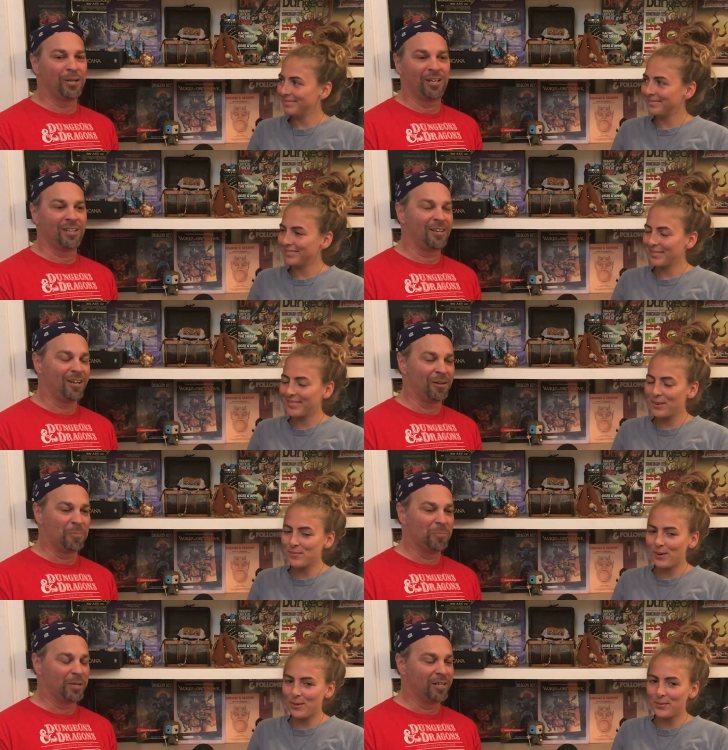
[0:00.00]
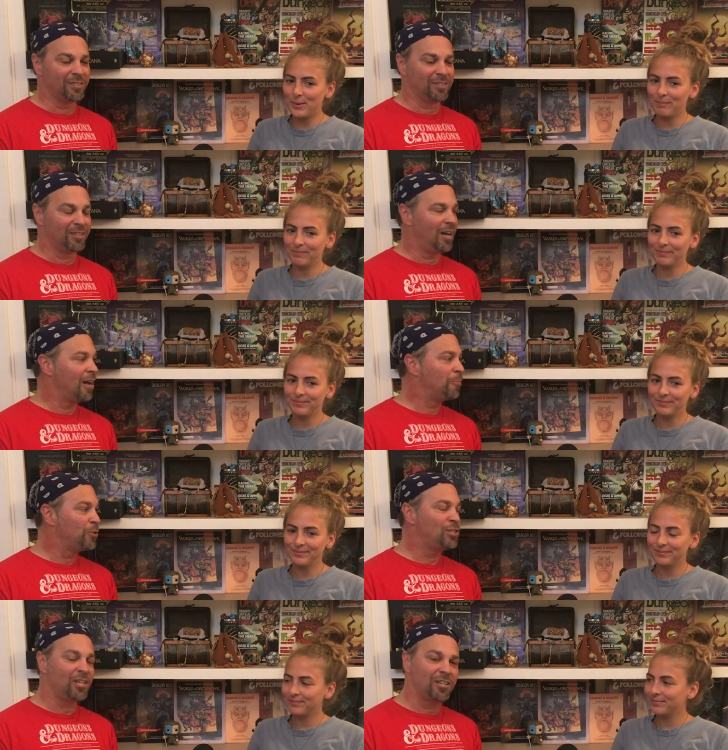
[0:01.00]
Speaker 1: you, um, no but I
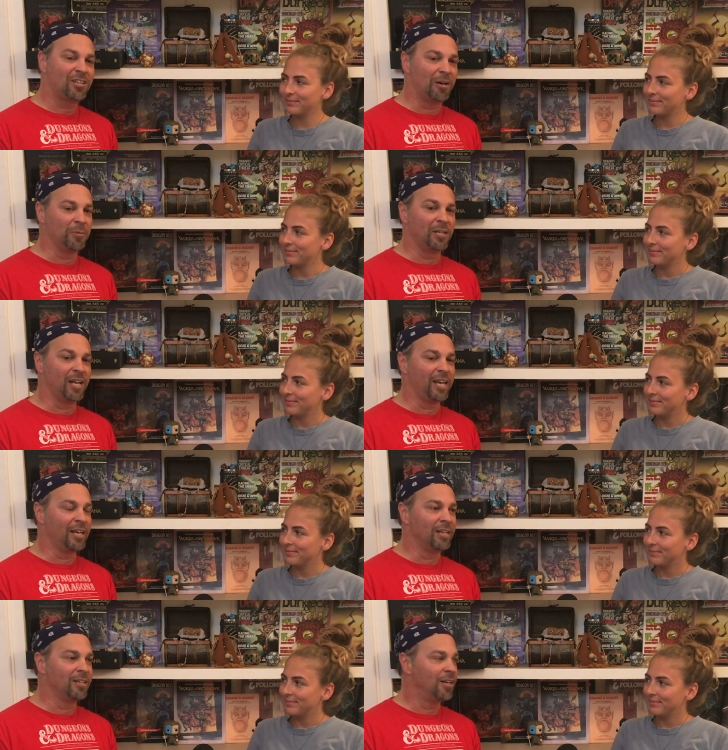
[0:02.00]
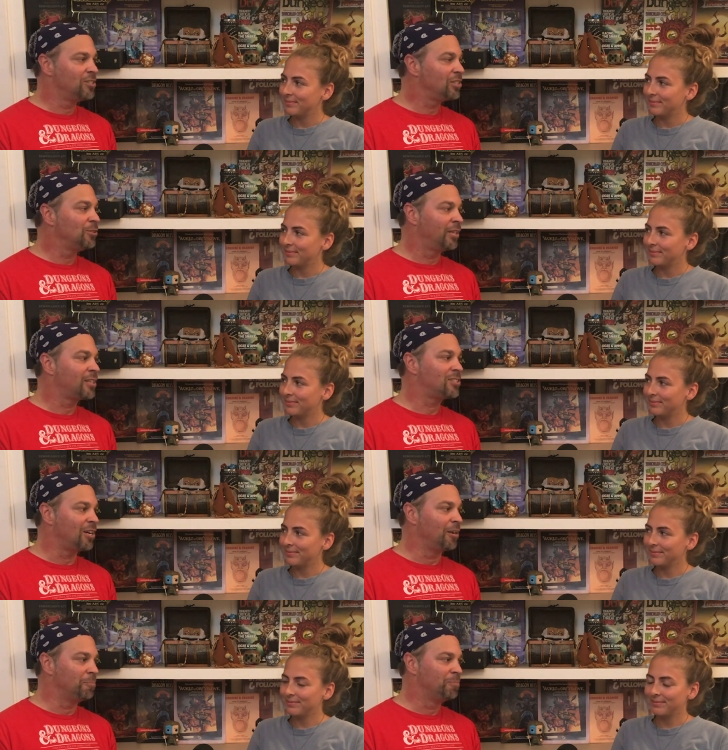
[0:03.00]
appreciate you coming. And until next
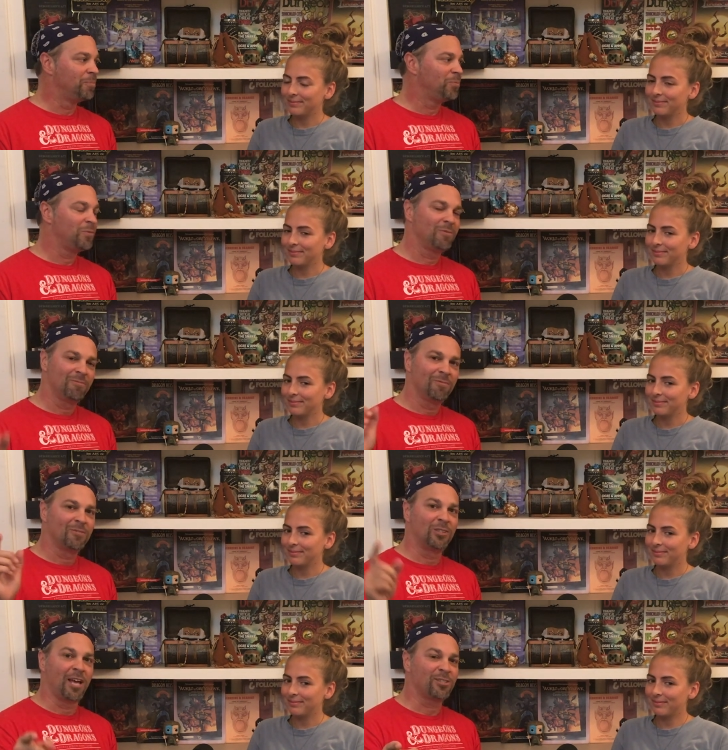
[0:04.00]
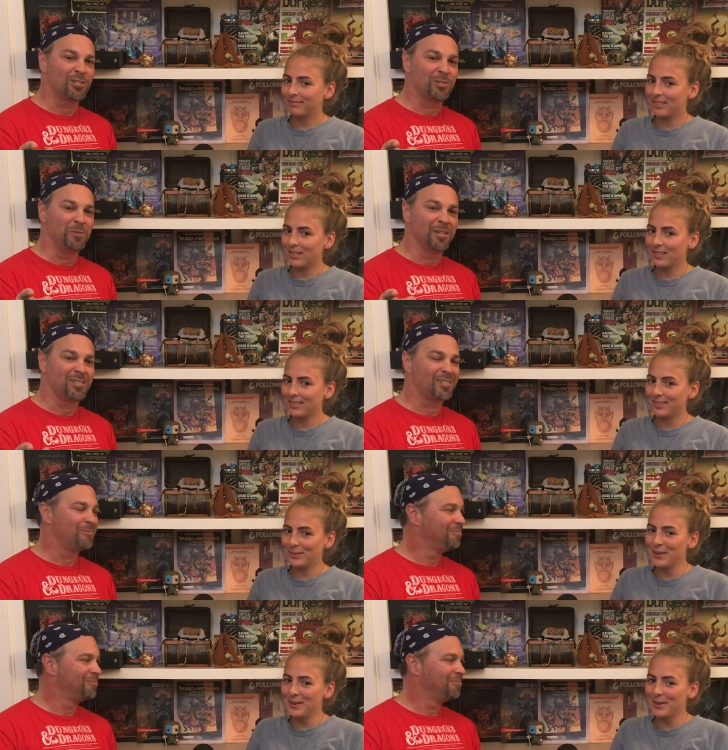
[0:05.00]
time, class dismissed.